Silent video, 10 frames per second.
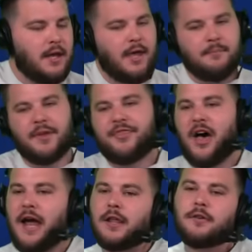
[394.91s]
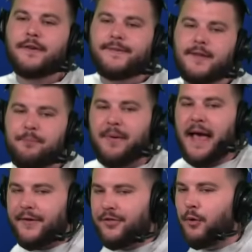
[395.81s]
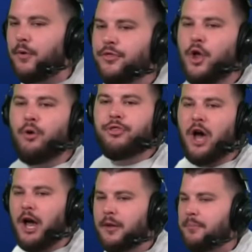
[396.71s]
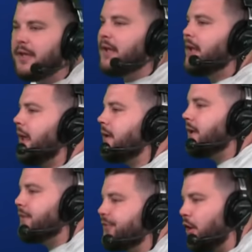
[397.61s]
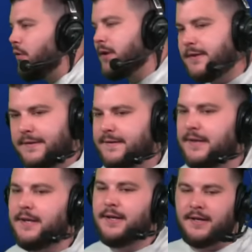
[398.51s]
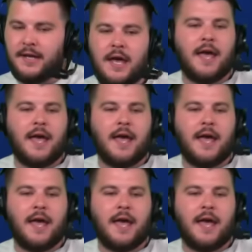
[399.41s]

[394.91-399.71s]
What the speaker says: and methodically sit back there with no thought of being hit, and he's throwing it to CeeDee,